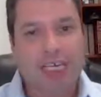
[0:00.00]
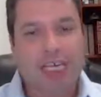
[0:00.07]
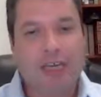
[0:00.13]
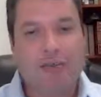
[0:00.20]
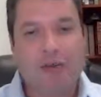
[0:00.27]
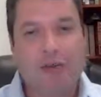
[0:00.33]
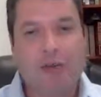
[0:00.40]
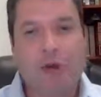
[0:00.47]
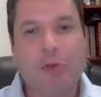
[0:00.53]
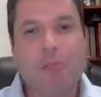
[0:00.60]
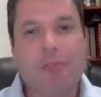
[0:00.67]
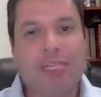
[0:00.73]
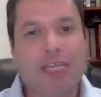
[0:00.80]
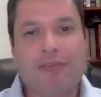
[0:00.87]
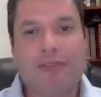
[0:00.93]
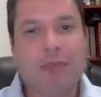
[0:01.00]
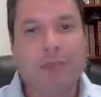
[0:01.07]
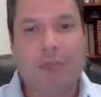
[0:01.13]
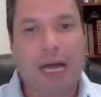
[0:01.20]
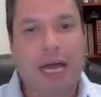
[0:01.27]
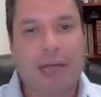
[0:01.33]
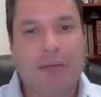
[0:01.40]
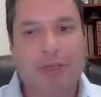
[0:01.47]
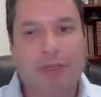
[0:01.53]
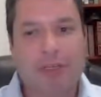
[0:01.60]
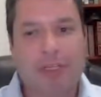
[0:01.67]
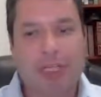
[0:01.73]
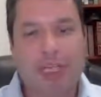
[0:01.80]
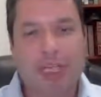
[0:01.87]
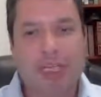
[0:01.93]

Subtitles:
if you don't believe in the Bible